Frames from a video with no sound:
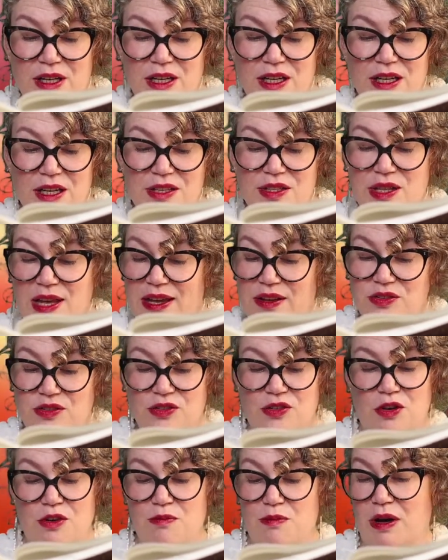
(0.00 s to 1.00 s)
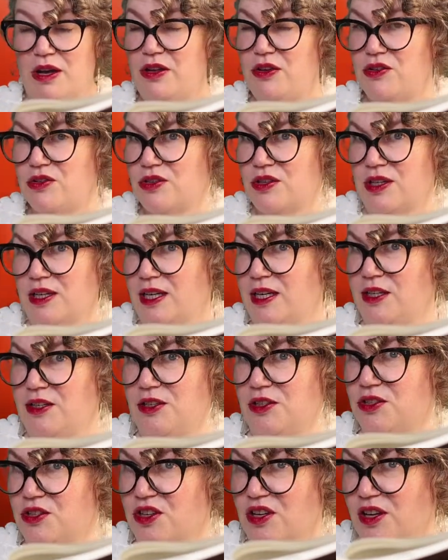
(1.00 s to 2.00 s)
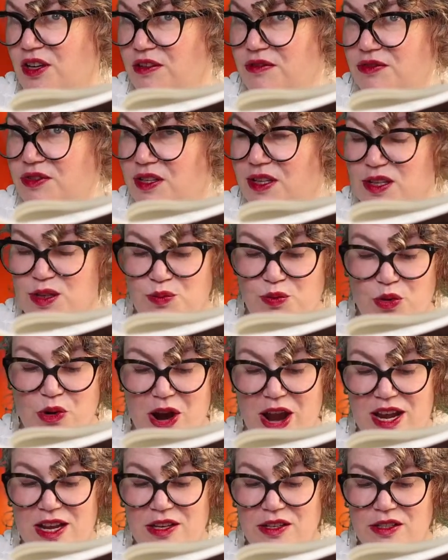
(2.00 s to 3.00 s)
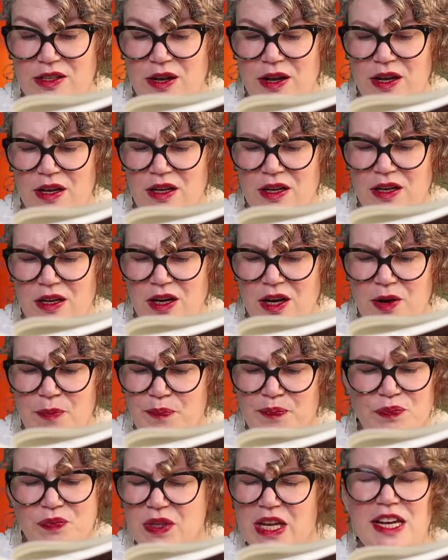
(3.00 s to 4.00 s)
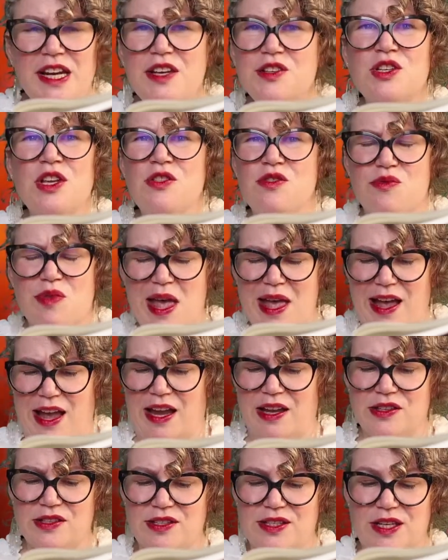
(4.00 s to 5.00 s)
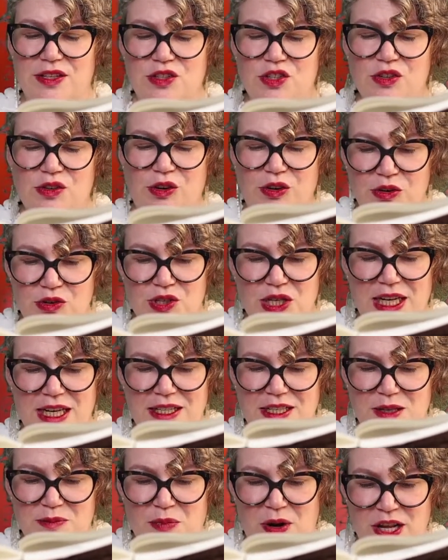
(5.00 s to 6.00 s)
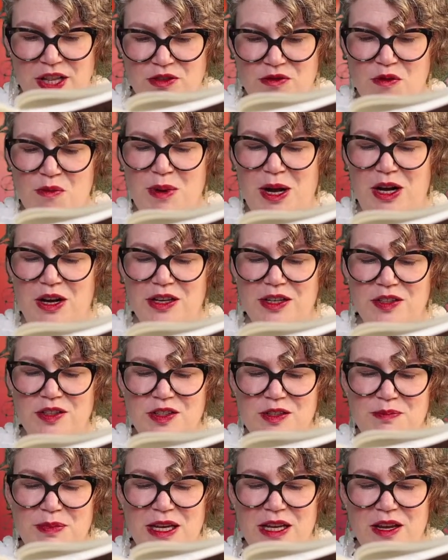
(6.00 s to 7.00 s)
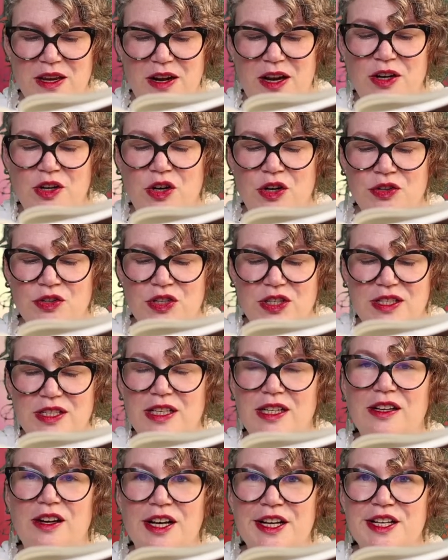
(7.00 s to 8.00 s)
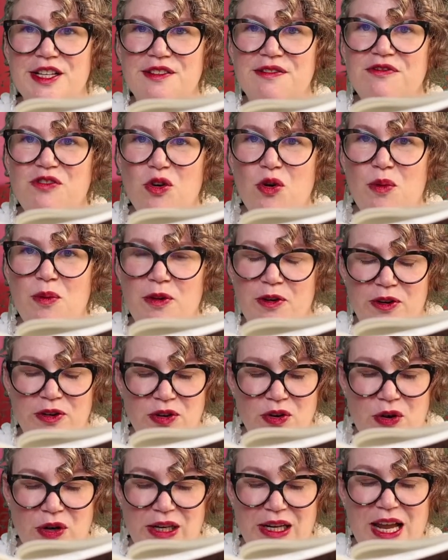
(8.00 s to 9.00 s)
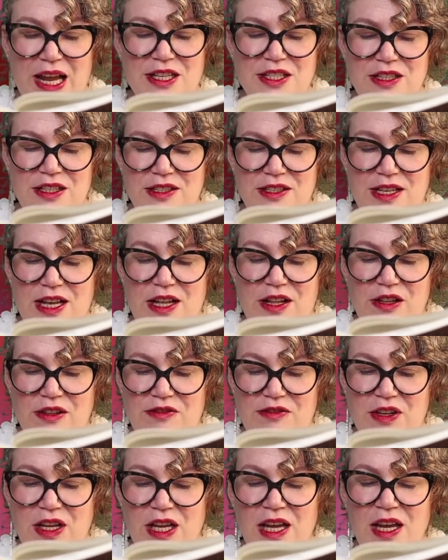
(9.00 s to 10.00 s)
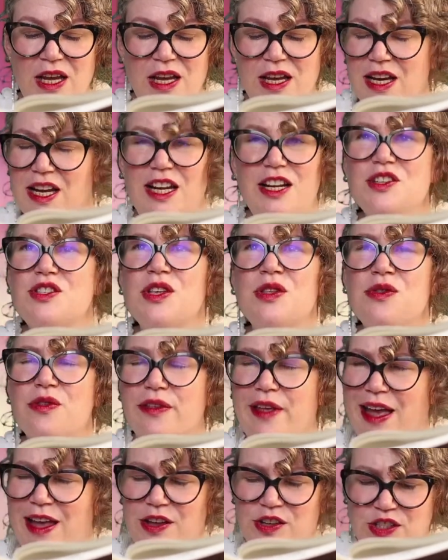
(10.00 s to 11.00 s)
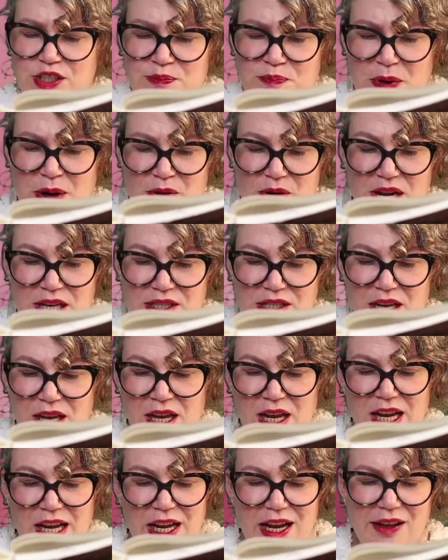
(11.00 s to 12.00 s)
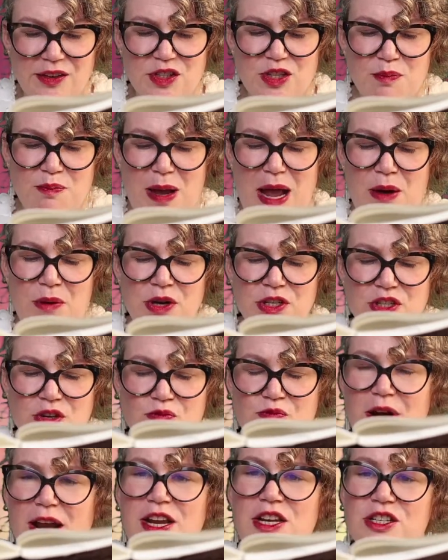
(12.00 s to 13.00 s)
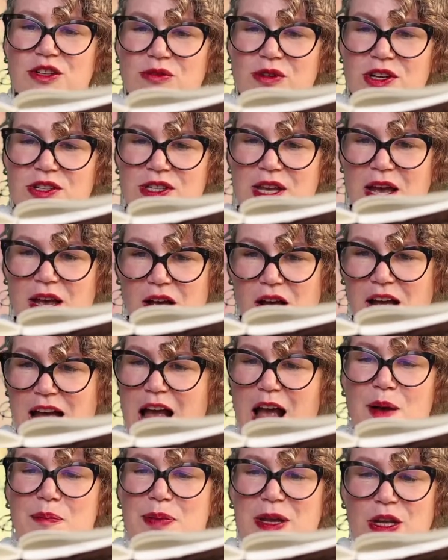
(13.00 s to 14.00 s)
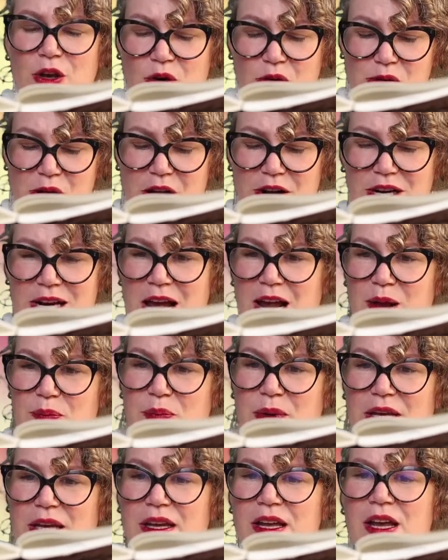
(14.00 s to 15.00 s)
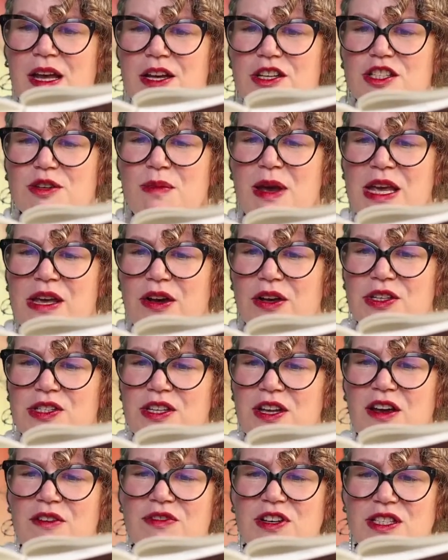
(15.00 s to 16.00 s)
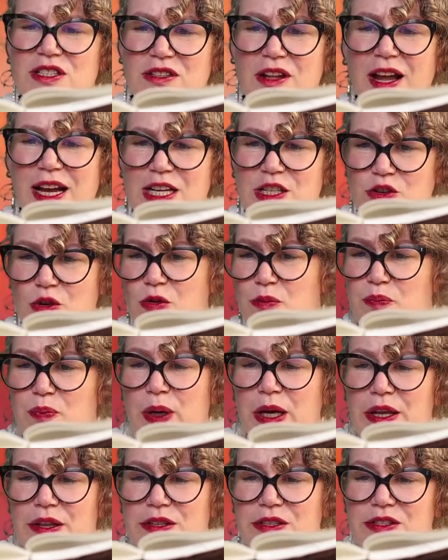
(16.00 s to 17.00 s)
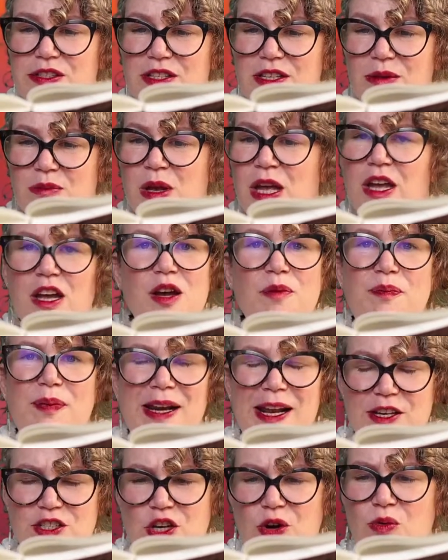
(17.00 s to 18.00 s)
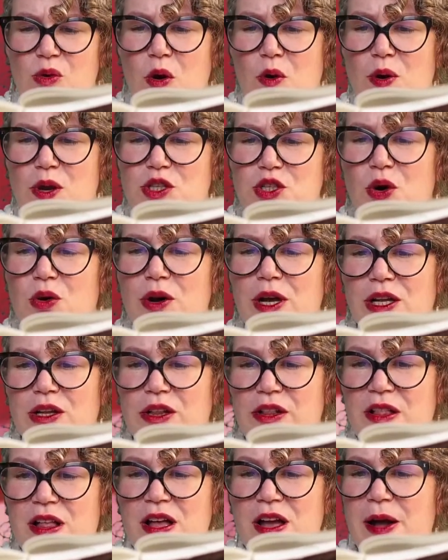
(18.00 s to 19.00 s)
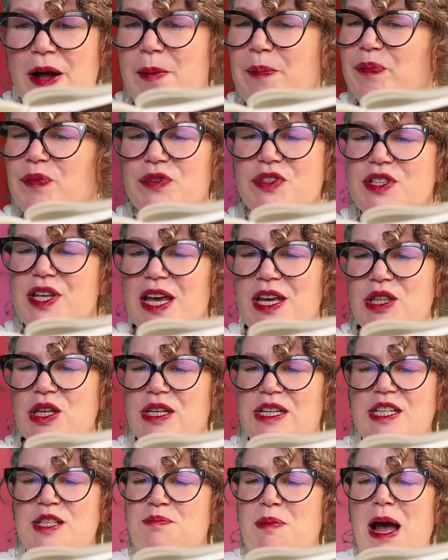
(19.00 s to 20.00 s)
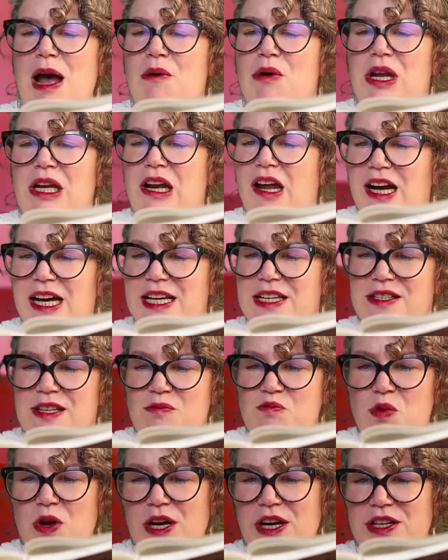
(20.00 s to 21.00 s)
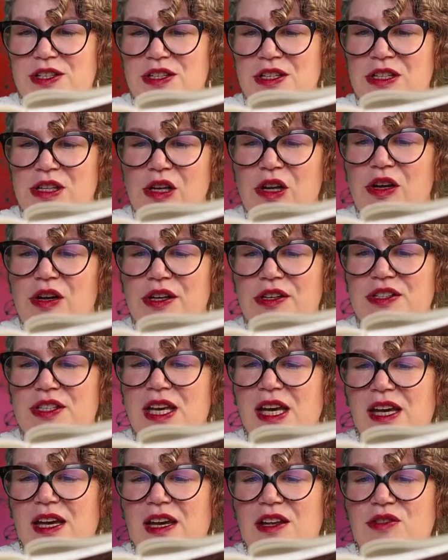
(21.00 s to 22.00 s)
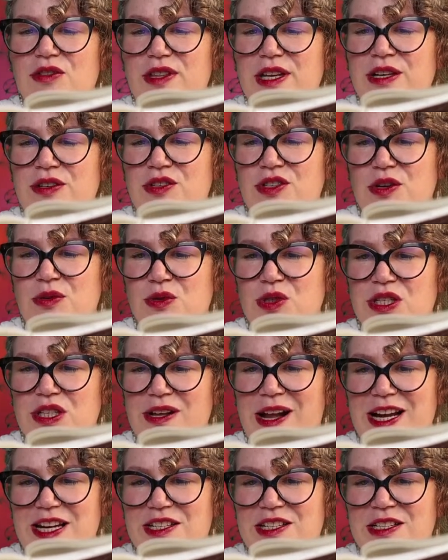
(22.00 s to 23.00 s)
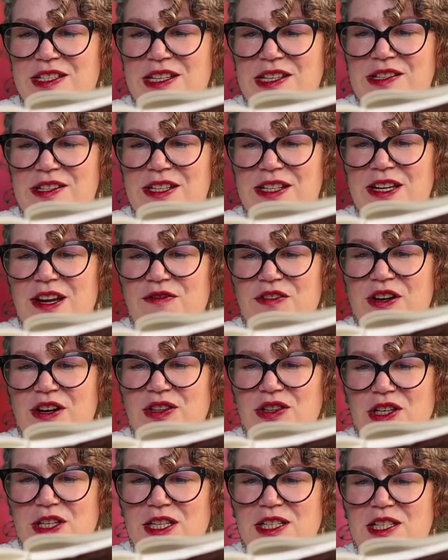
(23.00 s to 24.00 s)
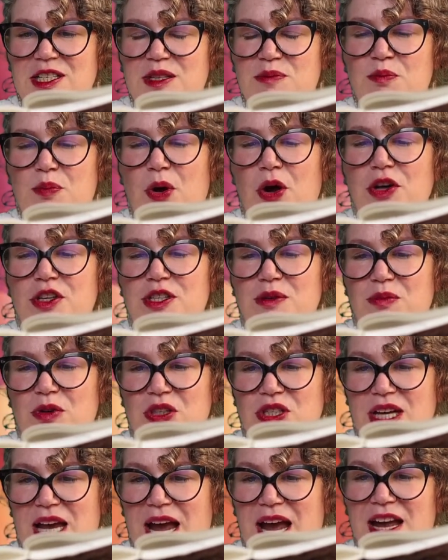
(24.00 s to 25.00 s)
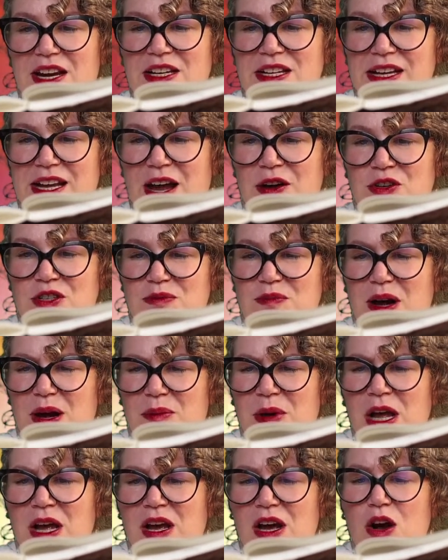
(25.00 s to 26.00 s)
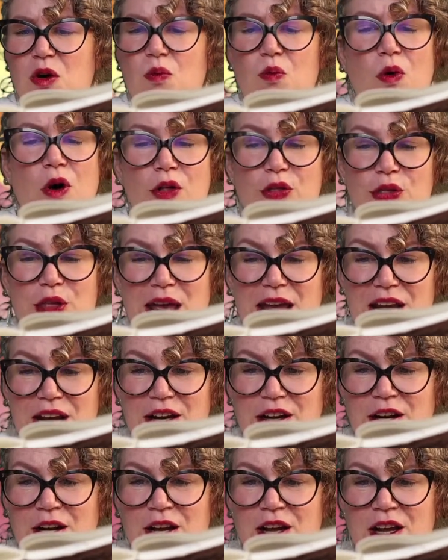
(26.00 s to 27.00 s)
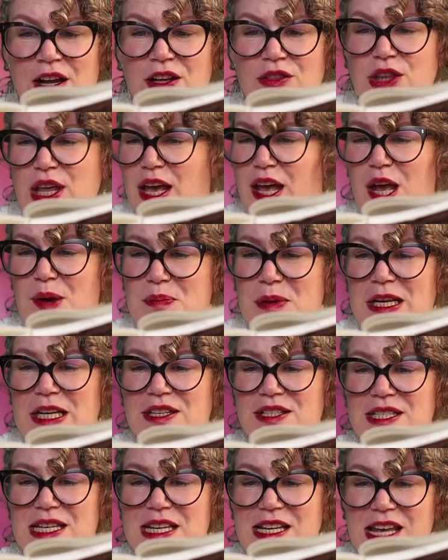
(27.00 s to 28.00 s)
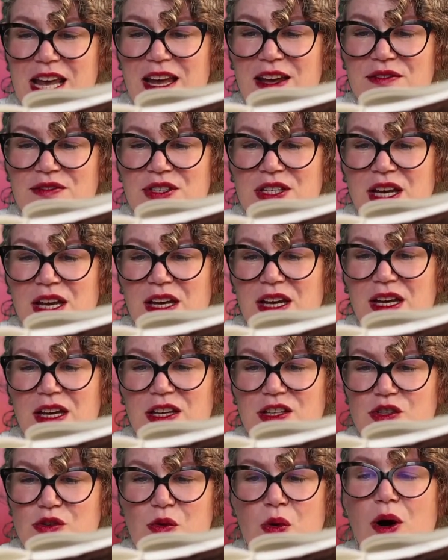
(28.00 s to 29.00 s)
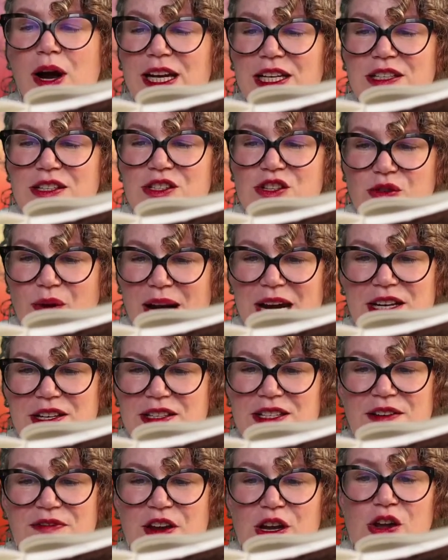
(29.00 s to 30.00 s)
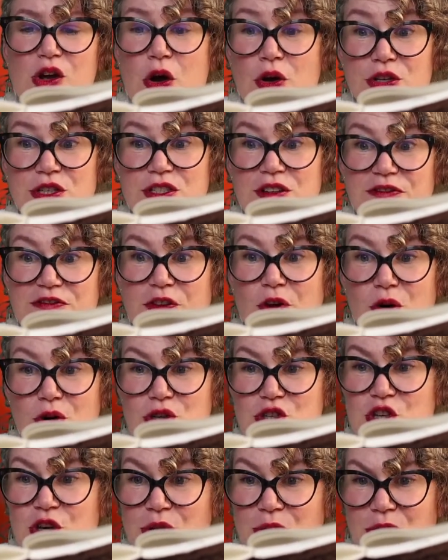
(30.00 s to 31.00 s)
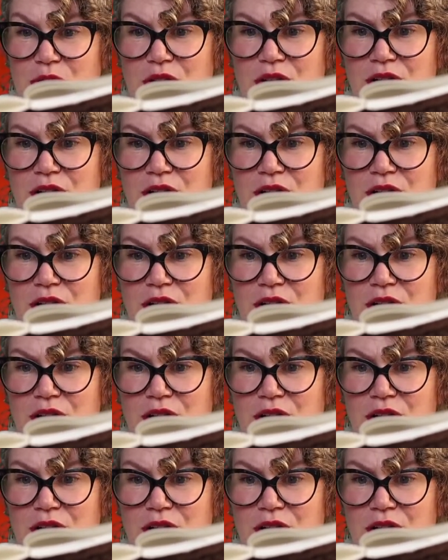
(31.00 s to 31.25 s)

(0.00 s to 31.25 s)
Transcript: Is that so much that he deserves this praise?" "It isn't that," said Scrooge, heated by the remark, and speaking unconsciously like his former and not latter self. "It isn't that, spirit. He has the power to render us happy or unhappy, to make our service light or burdensome, a pleasure or a toil. Say that his power lies in words and looks, in things so slight and insignificant that it is impossible to add and count them up. What then? The happiness he gives is quite as great as if it cost a fortune."